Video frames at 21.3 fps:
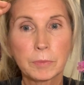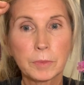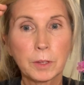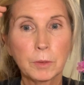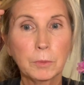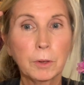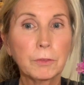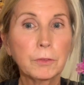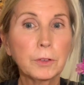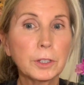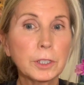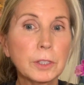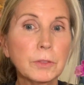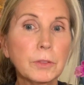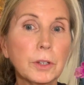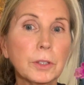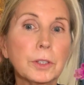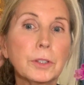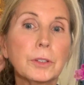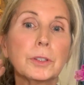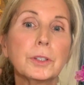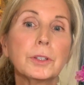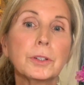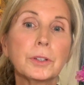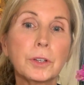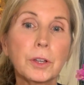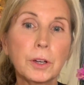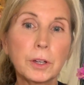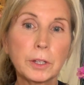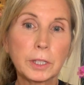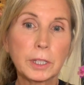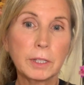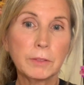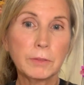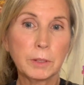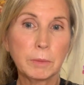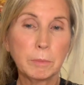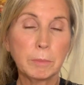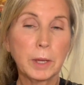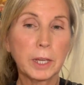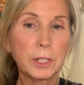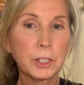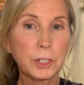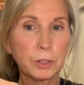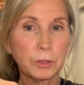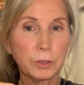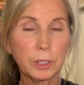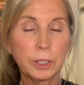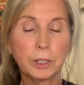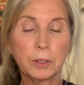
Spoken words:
Well, first of all, you're not even measured,